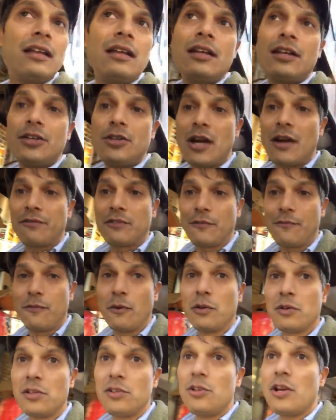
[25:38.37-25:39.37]
You have to
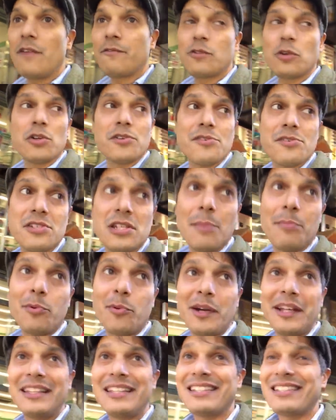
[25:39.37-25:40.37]
you have to also
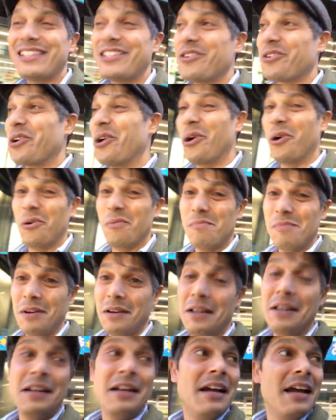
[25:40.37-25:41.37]
separate this in your home.
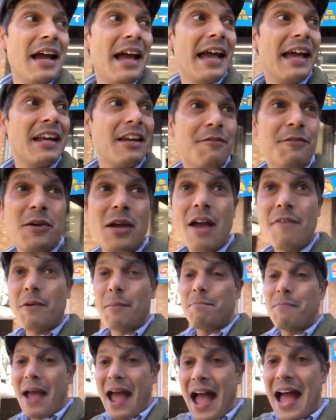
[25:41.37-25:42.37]
And if you have a
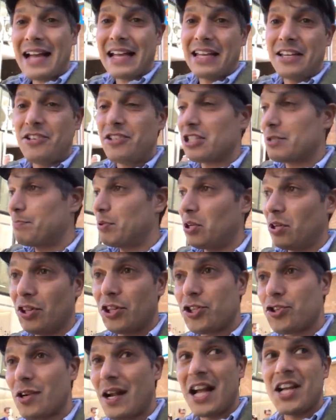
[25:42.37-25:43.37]
bag and you just put all the
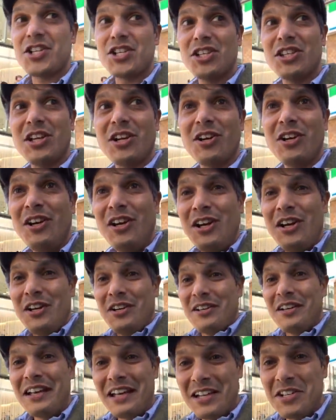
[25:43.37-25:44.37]
trash in there,
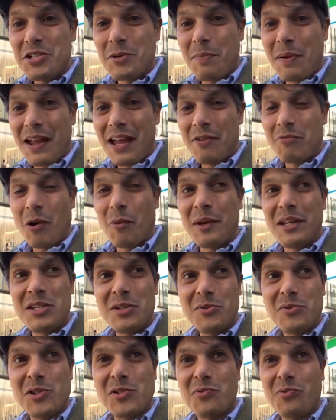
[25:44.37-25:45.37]
in Japan what we
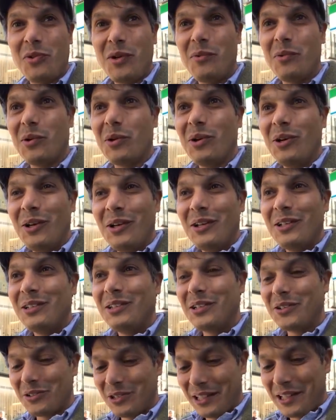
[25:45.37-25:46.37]
do is we will
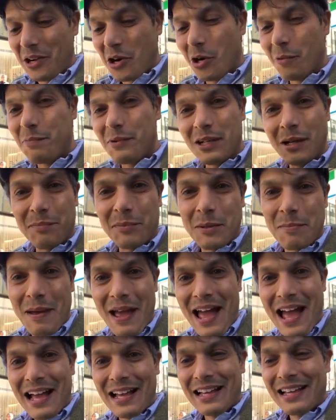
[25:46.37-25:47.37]
literally open up the
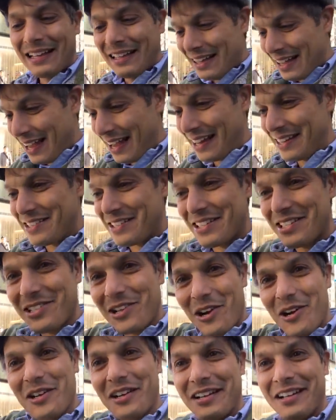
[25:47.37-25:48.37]
bag and just
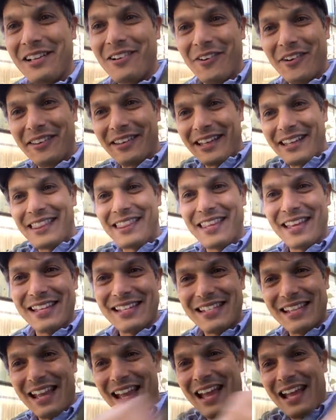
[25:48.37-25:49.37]
start going like
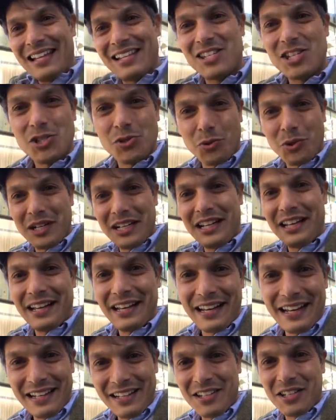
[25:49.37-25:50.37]
this and sorting it
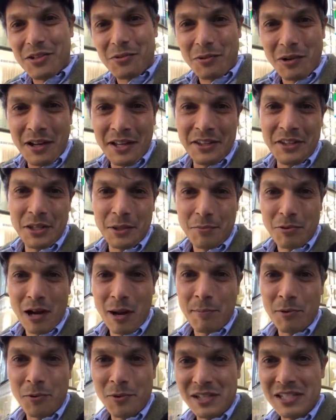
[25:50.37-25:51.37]
into the into the
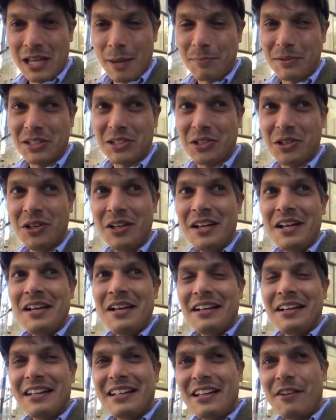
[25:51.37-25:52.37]
proper receptacle
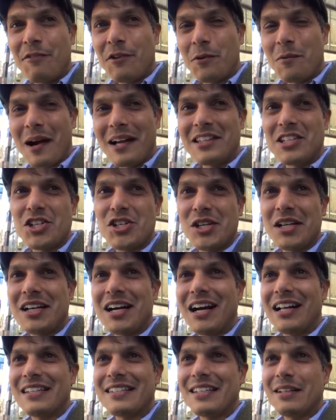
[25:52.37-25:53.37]
if you ride the
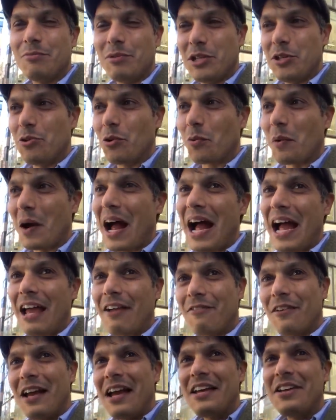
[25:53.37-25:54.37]
Shinkansen, when you
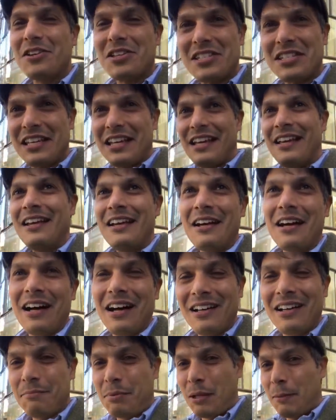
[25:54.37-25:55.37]
arrive, you see
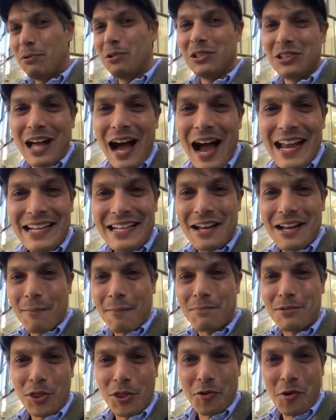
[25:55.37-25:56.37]
people lined
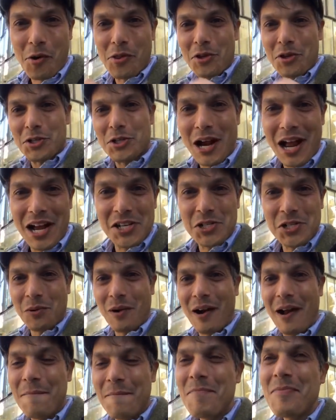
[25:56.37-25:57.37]
up to throw their trash
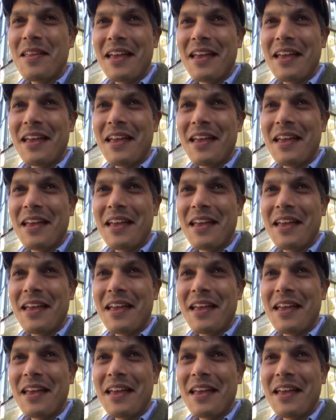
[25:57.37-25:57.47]
away.